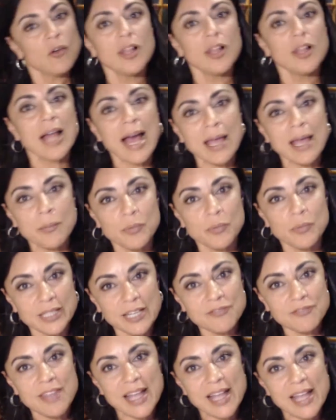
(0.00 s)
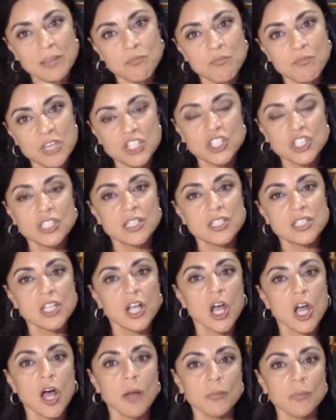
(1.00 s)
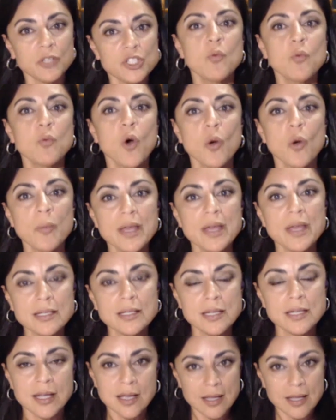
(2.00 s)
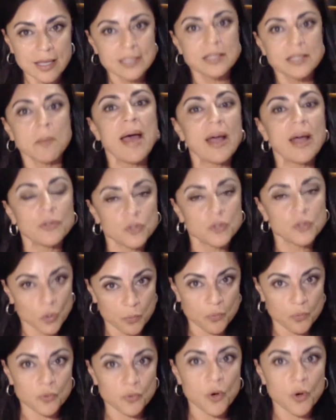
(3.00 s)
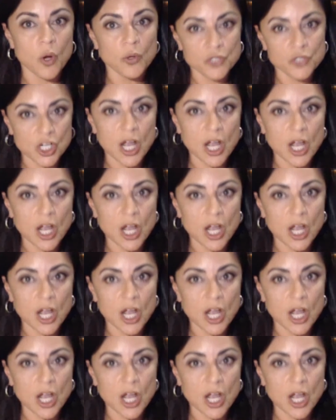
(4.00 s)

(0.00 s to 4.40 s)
Well, I believe that mission is accomplished moment is about to approach,